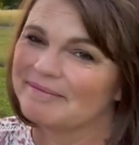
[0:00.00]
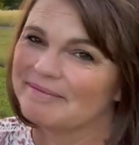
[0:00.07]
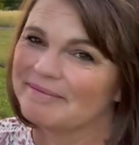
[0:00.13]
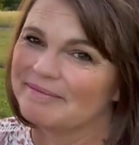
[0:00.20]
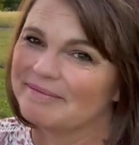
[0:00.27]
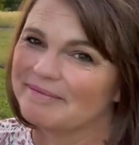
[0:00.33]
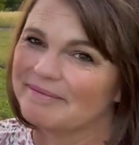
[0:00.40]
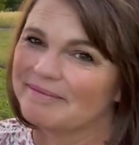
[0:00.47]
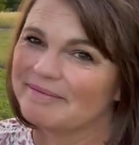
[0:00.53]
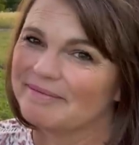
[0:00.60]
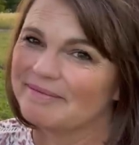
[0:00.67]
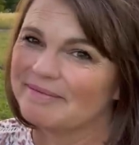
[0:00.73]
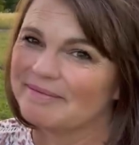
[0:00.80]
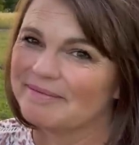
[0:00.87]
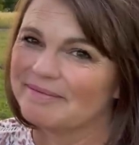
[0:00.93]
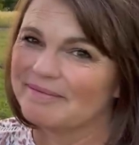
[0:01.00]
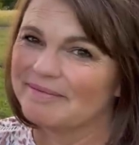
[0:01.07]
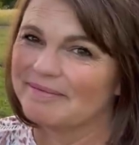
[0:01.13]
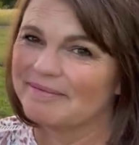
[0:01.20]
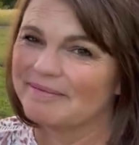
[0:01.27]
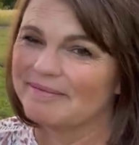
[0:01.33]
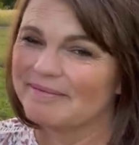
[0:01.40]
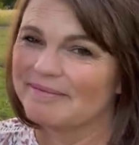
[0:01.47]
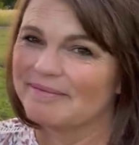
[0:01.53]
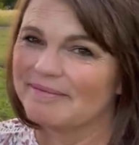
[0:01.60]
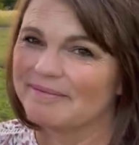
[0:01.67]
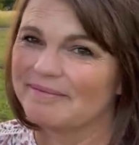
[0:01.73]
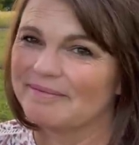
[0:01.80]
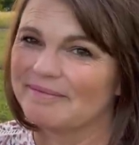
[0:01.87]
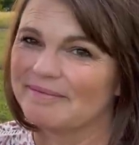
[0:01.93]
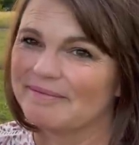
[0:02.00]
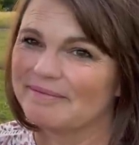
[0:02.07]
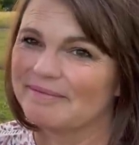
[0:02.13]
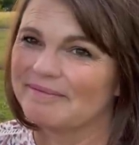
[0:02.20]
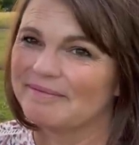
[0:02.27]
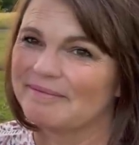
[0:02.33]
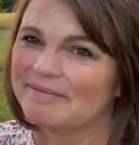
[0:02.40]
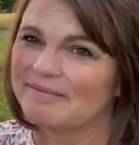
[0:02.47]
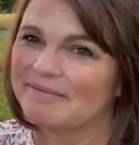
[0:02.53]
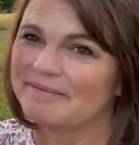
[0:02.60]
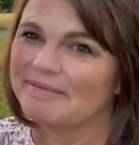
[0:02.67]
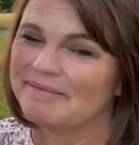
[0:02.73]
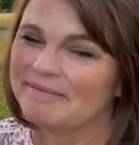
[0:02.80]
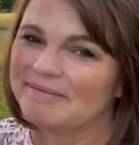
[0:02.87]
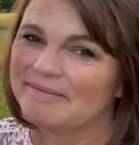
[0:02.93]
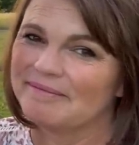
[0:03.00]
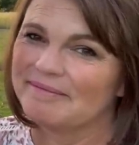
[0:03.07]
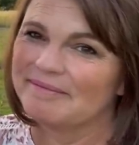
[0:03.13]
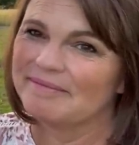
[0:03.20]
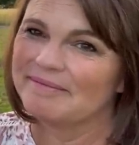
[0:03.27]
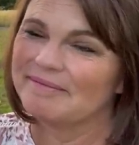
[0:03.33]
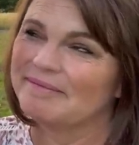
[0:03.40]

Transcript: This person isn't speaking.